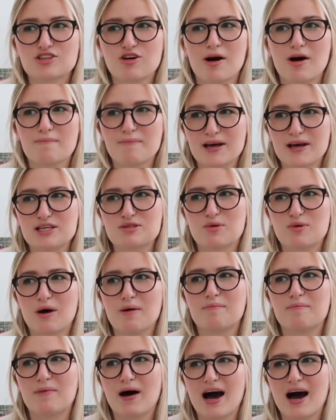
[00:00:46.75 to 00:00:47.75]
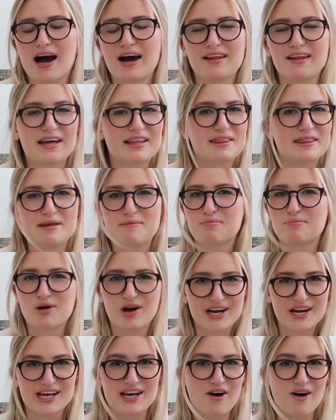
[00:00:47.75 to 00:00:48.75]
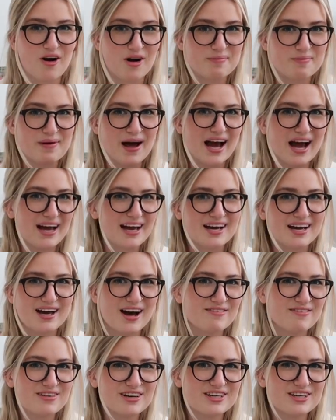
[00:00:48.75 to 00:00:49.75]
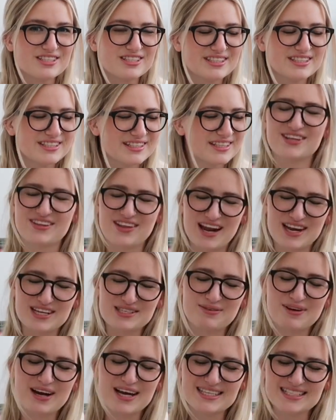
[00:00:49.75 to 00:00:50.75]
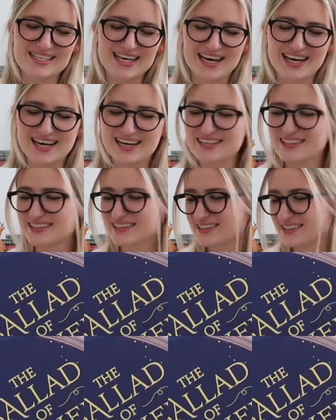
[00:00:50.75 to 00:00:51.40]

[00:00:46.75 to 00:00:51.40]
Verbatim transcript: so I may as well buy like the pretty hardback covers. So that is what I did.